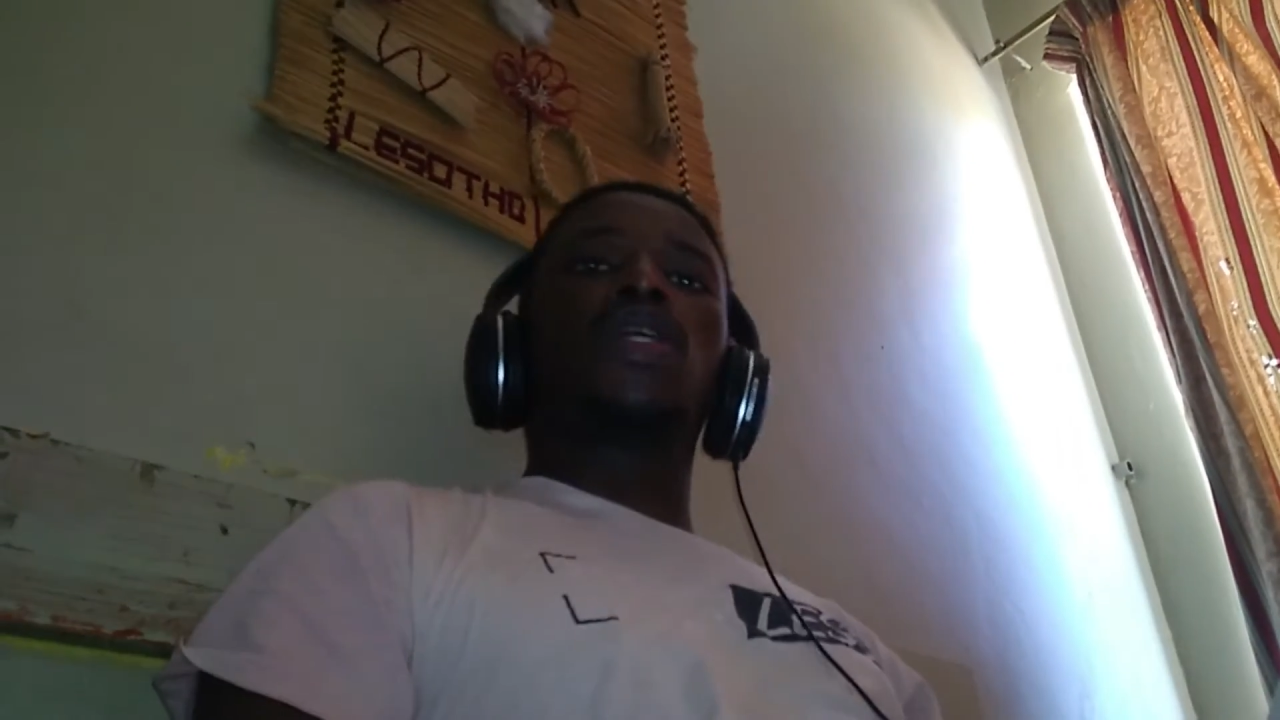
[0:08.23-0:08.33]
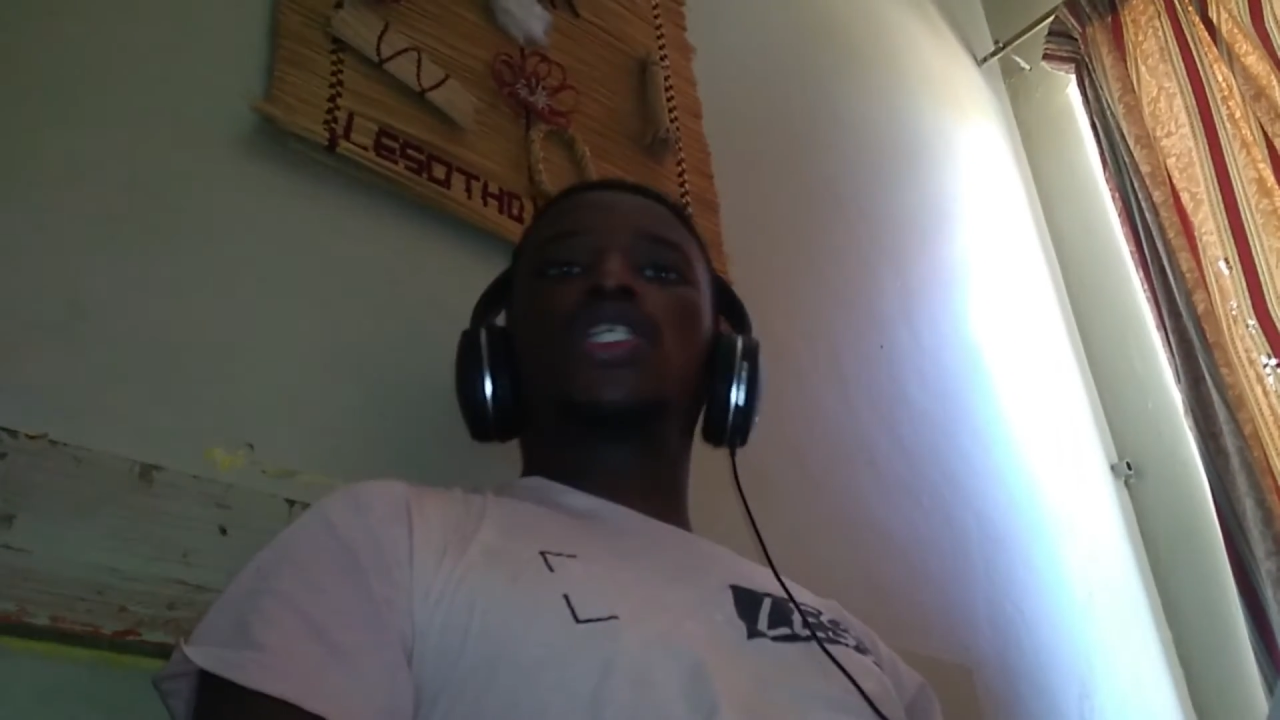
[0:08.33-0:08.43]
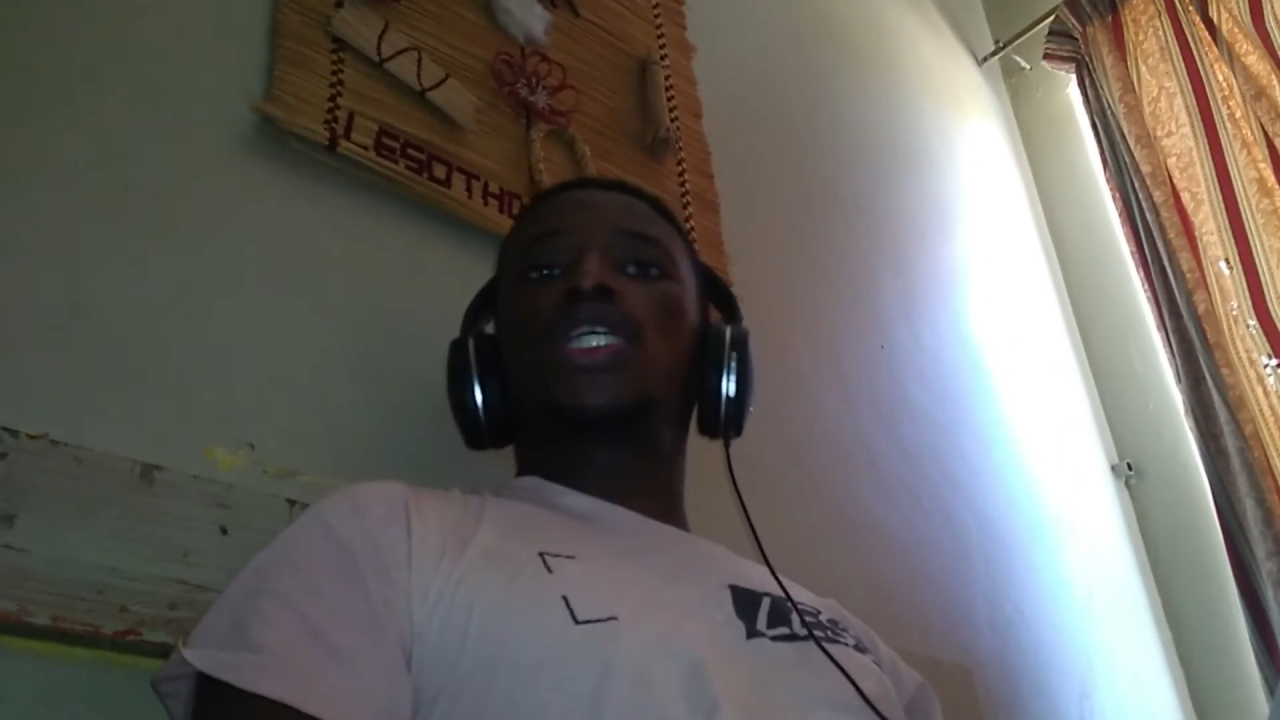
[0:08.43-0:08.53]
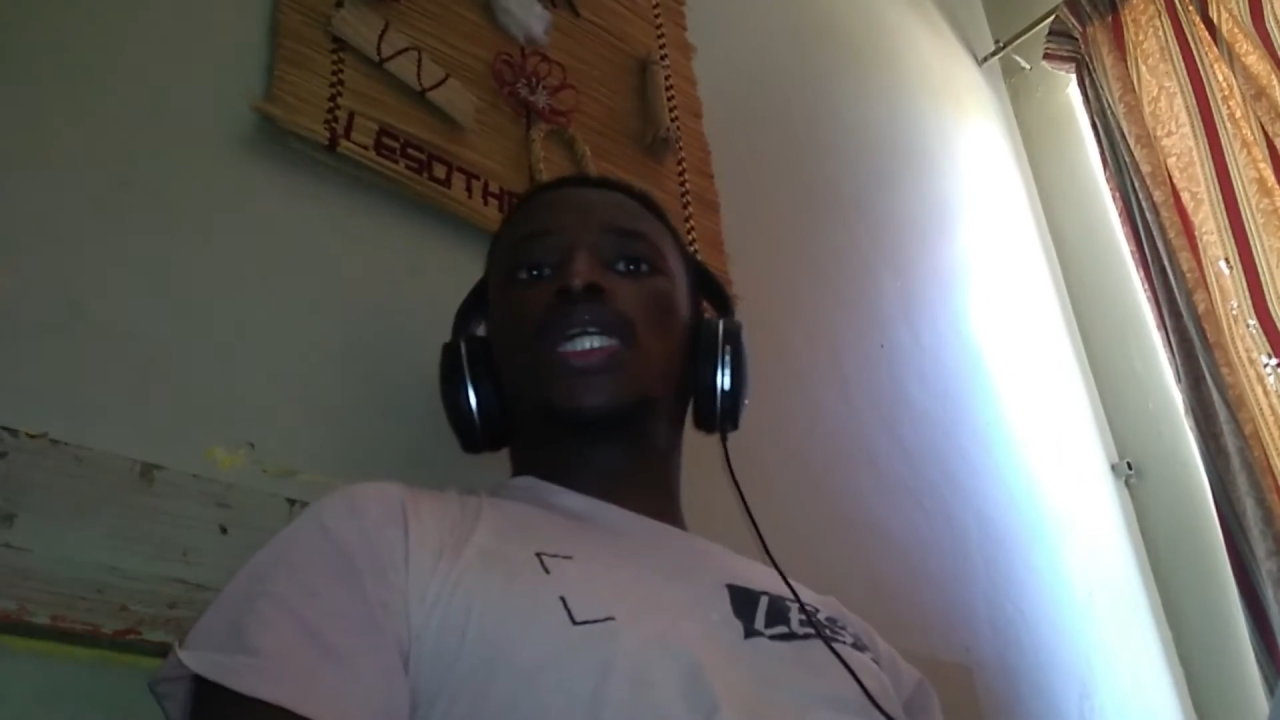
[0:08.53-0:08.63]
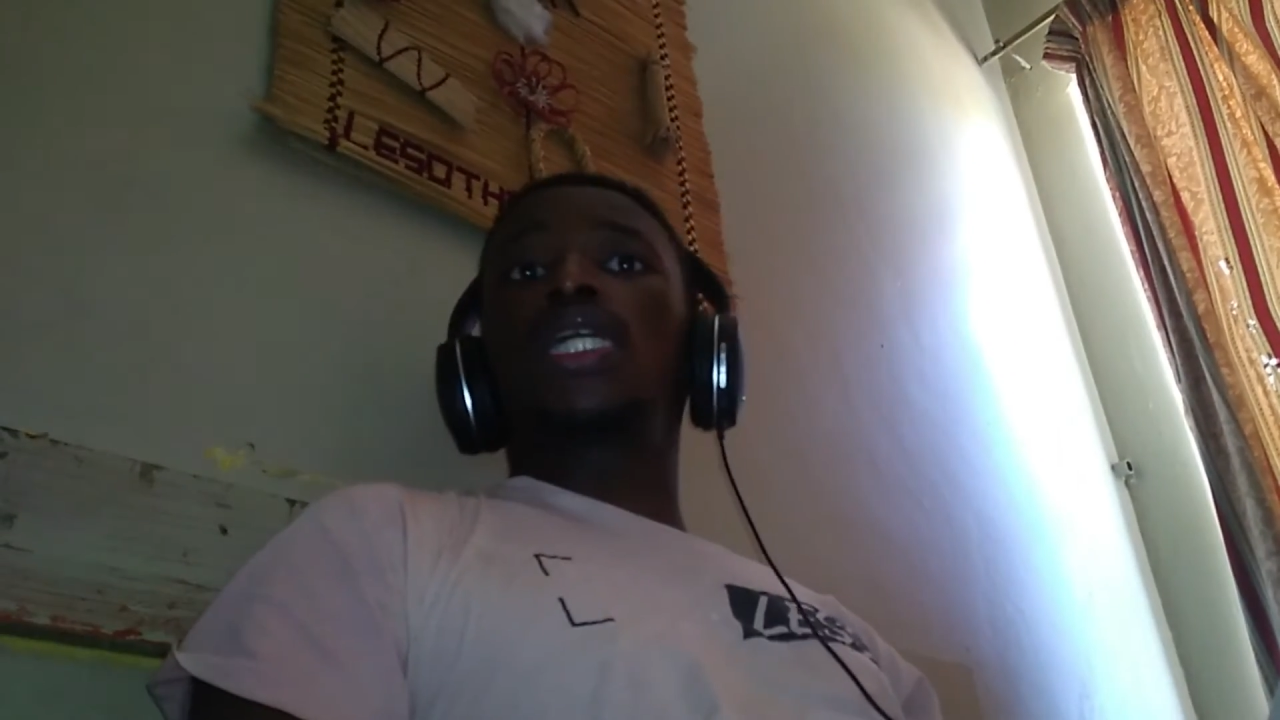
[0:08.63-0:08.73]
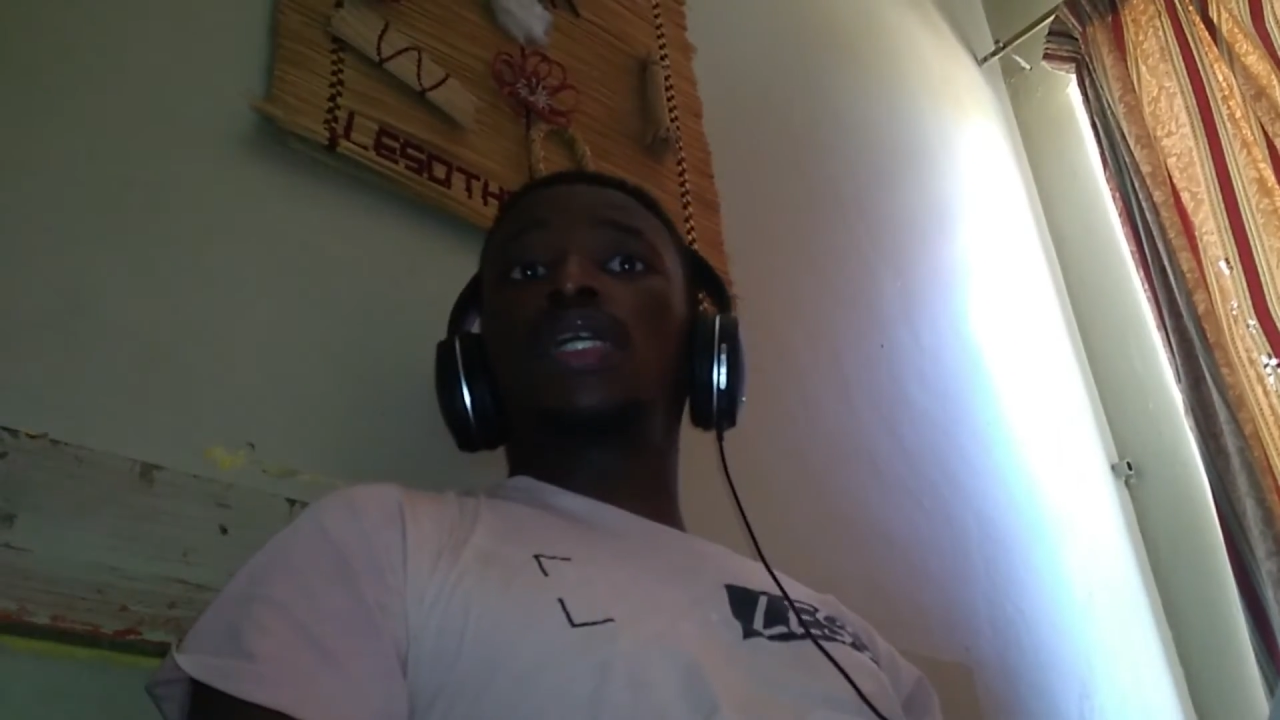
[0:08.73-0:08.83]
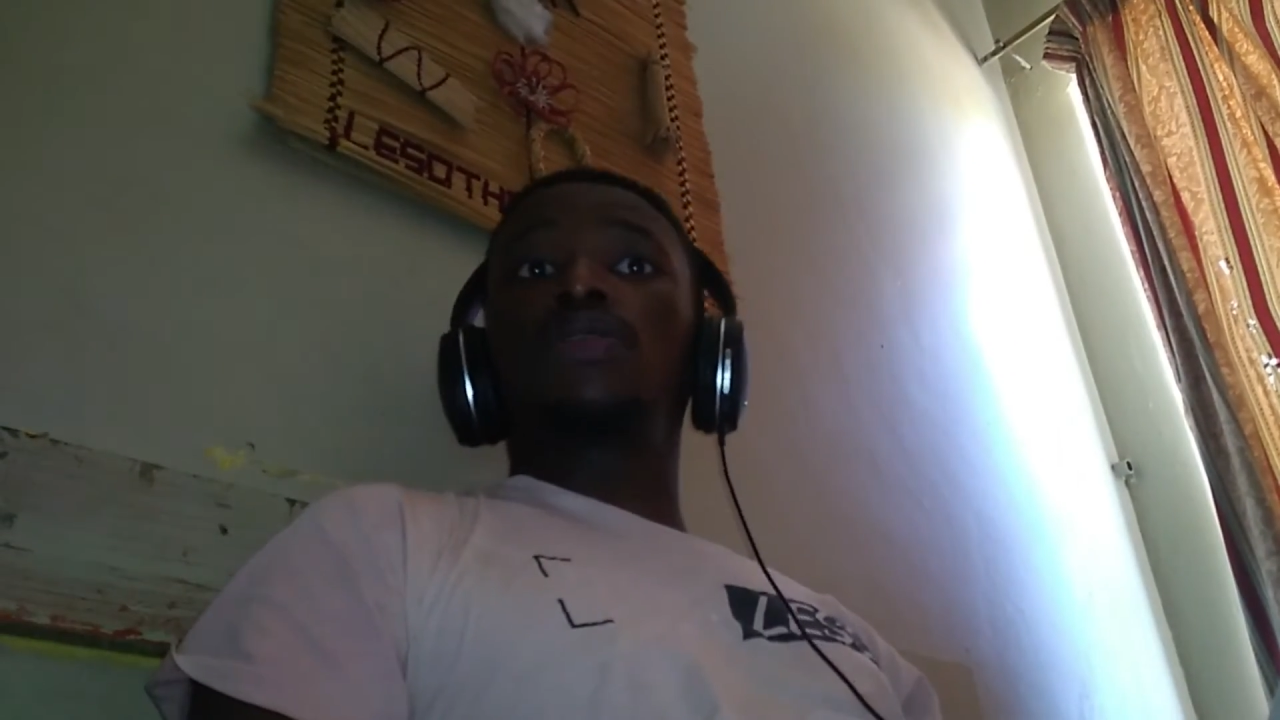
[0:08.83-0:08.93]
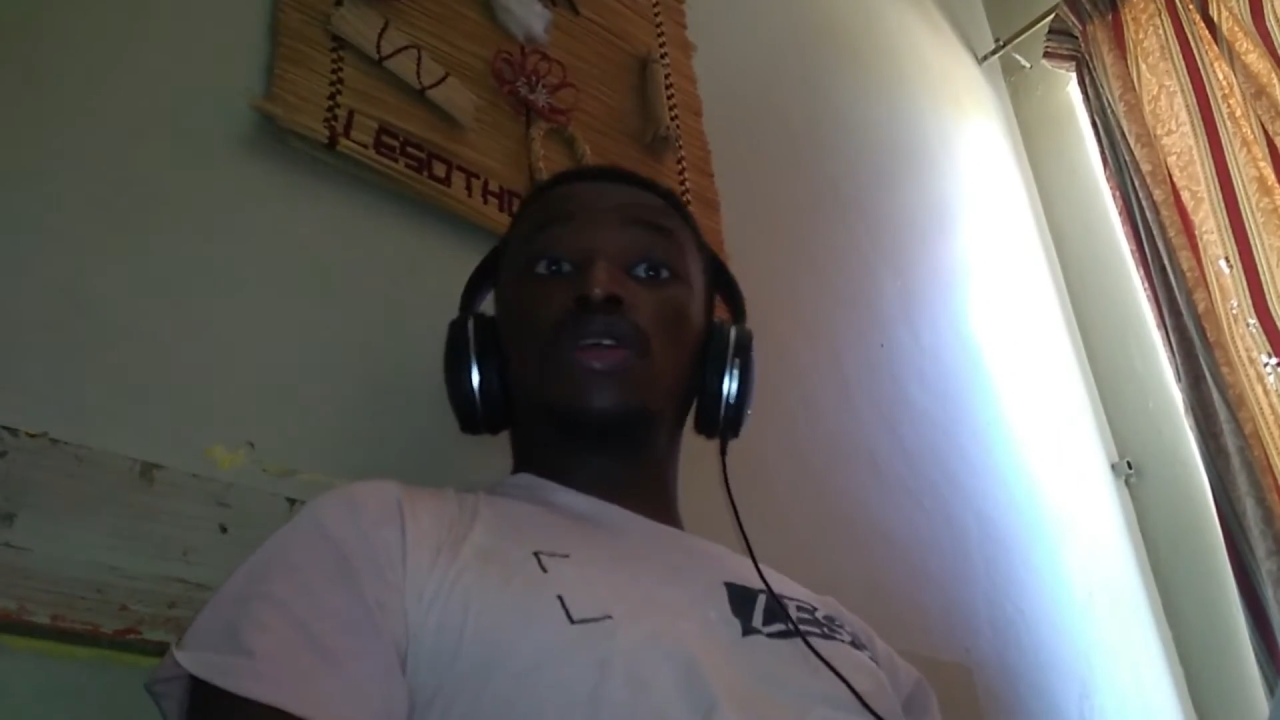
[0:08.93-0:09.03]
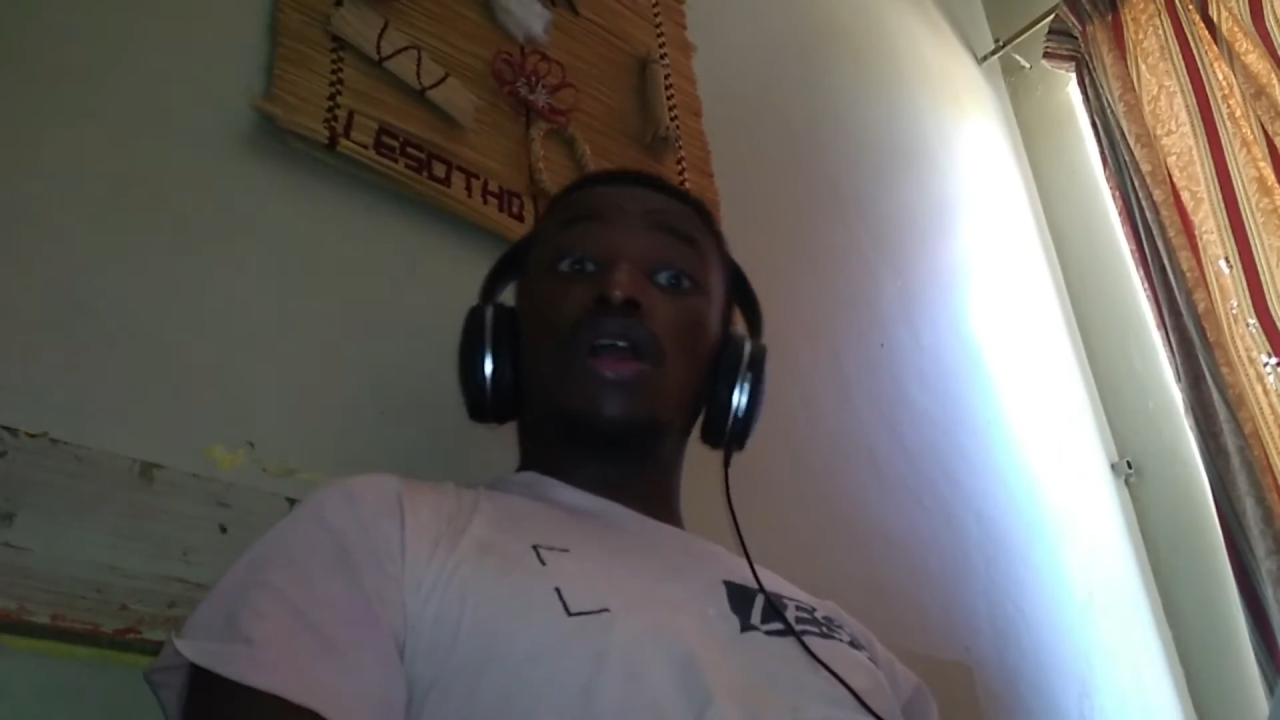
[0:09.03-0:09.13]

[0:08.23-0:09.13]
checking out the